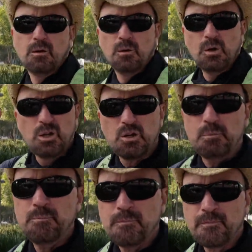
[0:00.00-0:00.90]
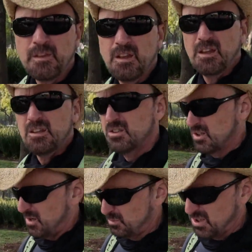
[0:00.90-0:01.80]
Welcome. So
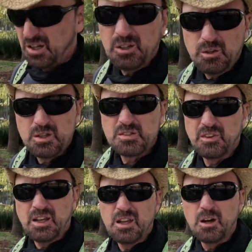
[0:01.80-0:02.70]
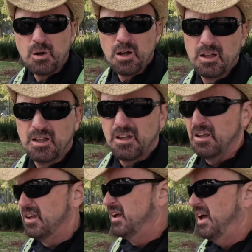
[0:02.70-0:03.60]
I was going to do this video
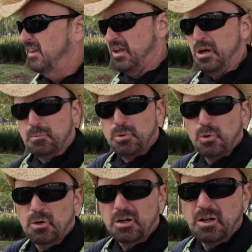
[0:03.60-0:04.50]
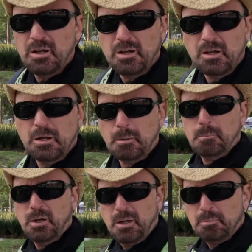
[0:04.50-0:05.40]
at the airport,
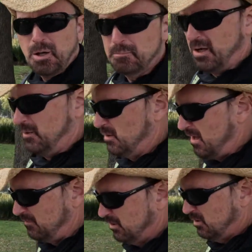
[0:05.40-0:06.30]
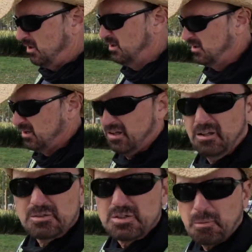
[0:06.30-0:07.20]
but upon my arrival,
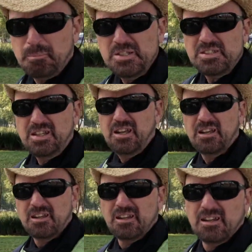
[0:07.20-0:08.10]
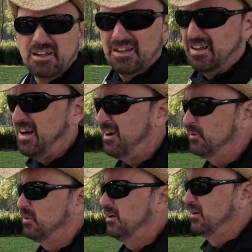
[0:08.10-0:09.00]
it was so busy and loud.